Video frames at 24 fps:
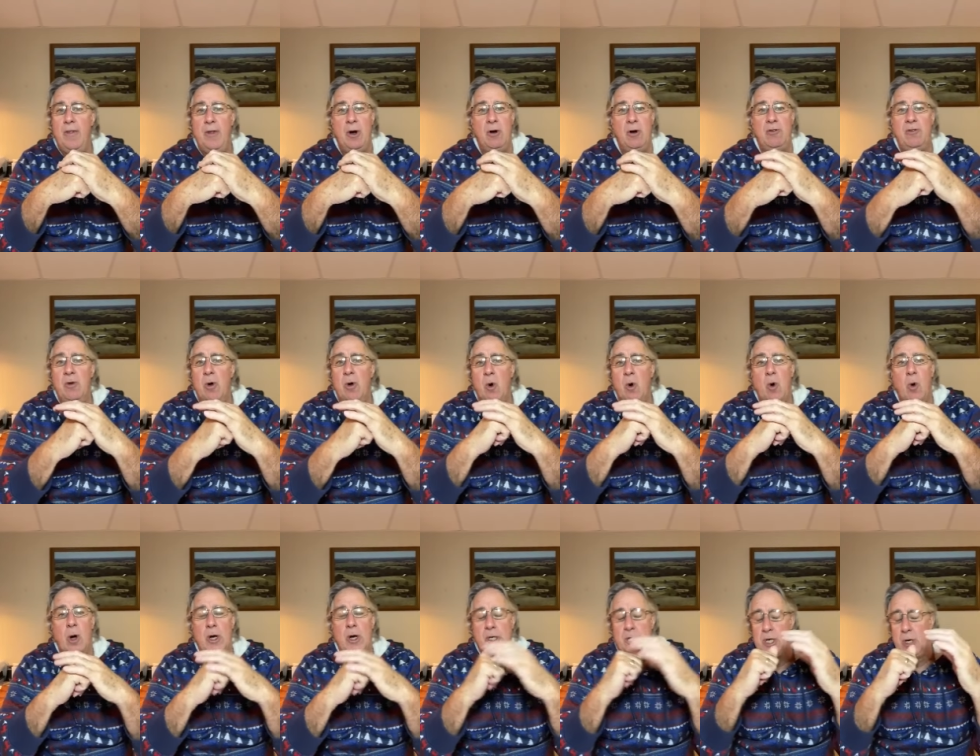there's no
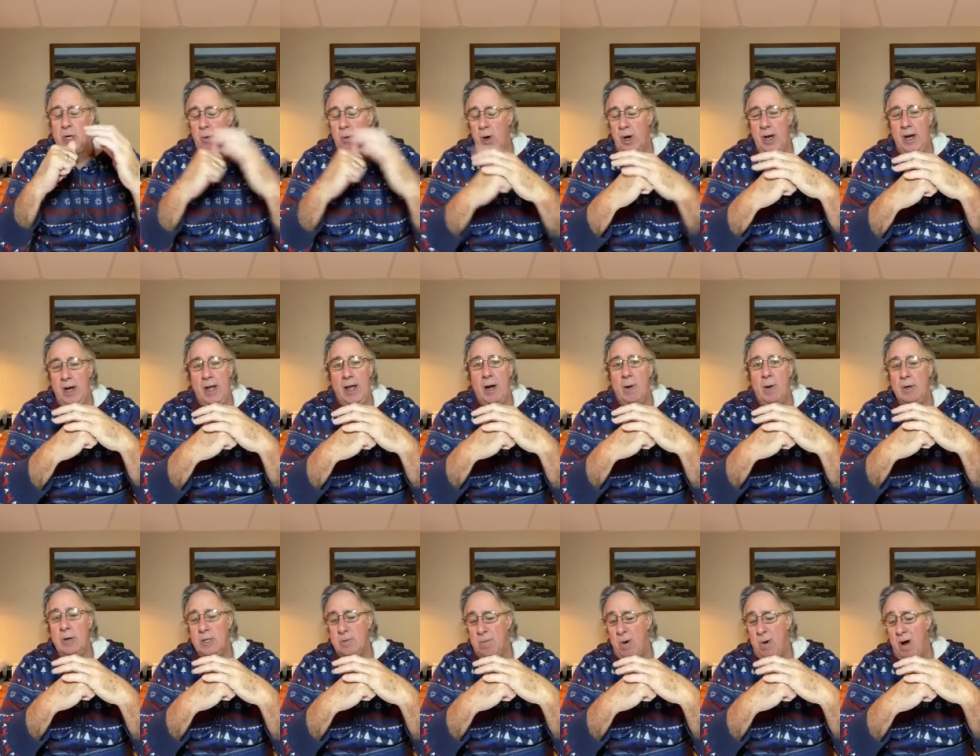question we're going to get a
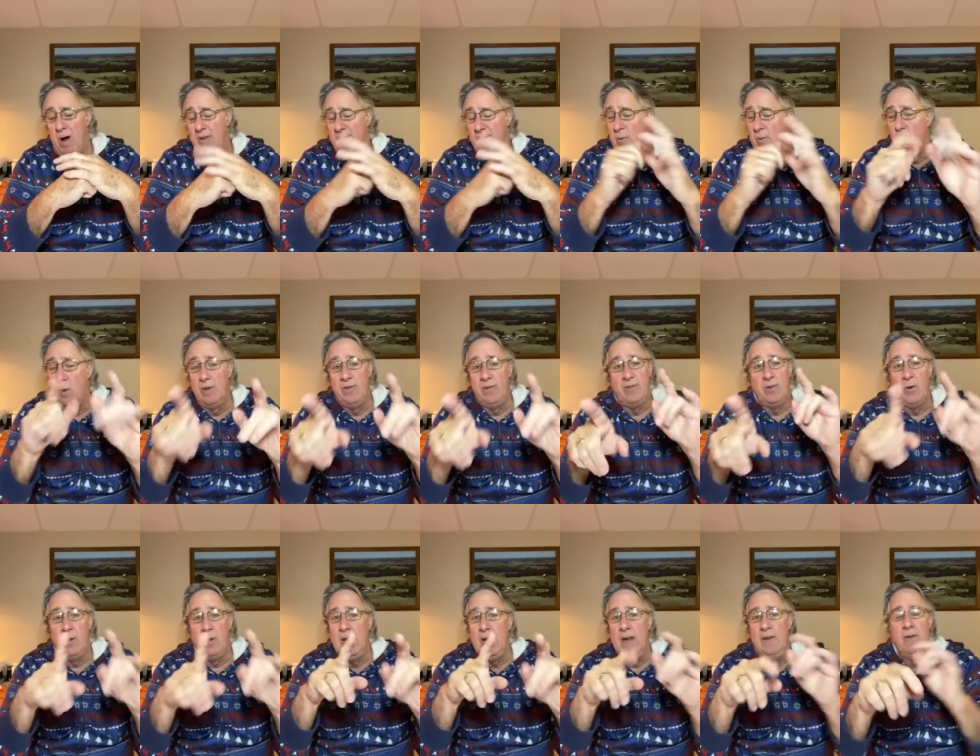response. And once
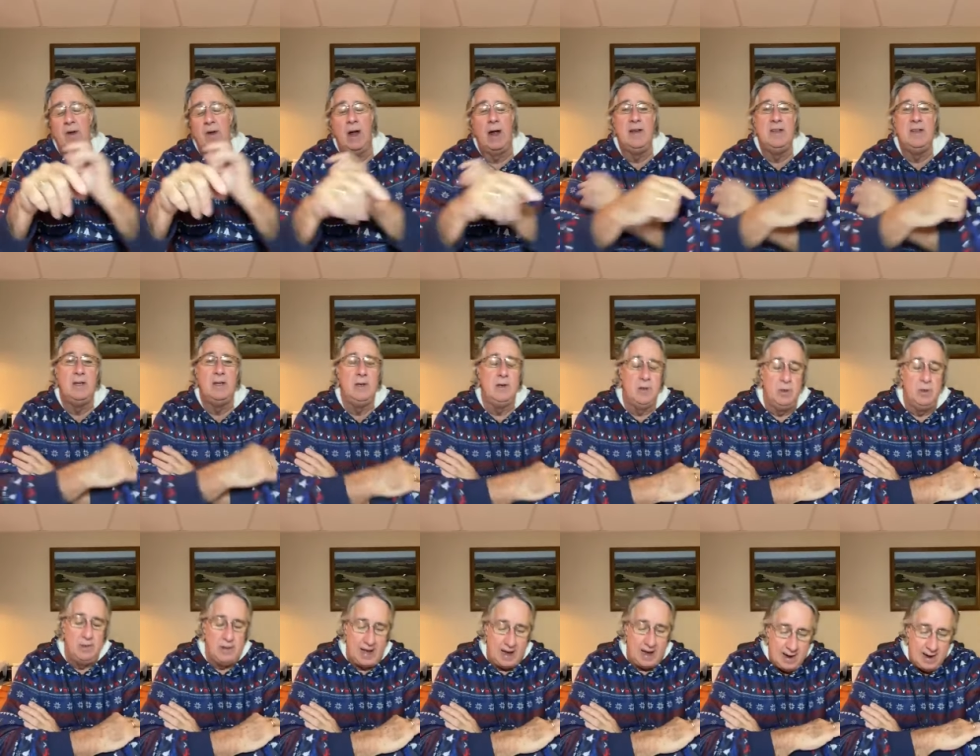they're even, I tend to
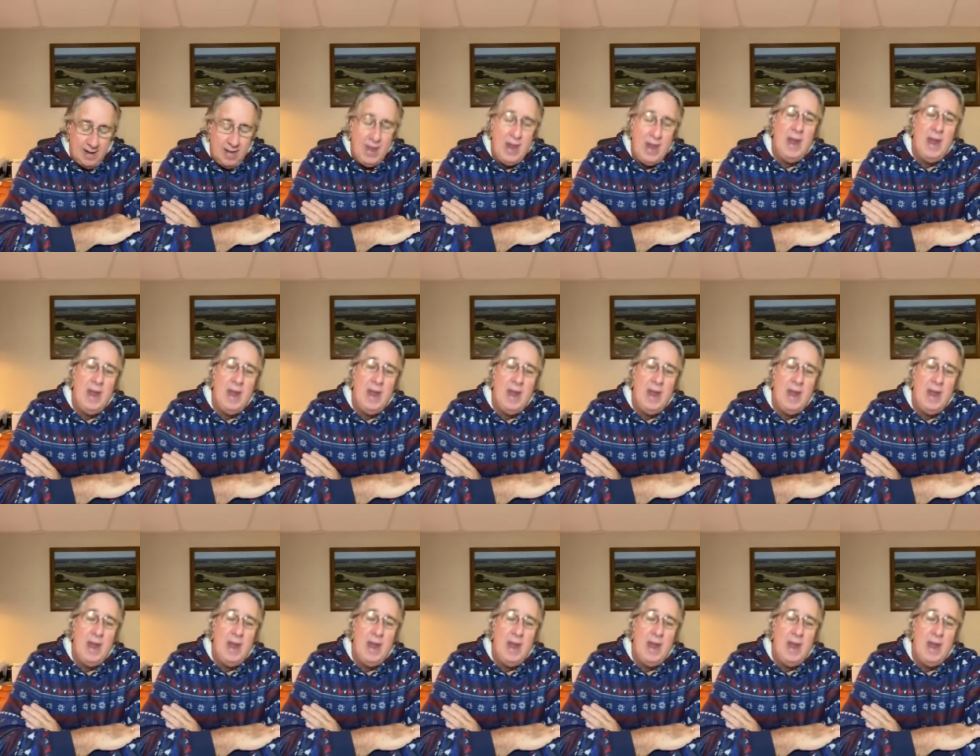do that.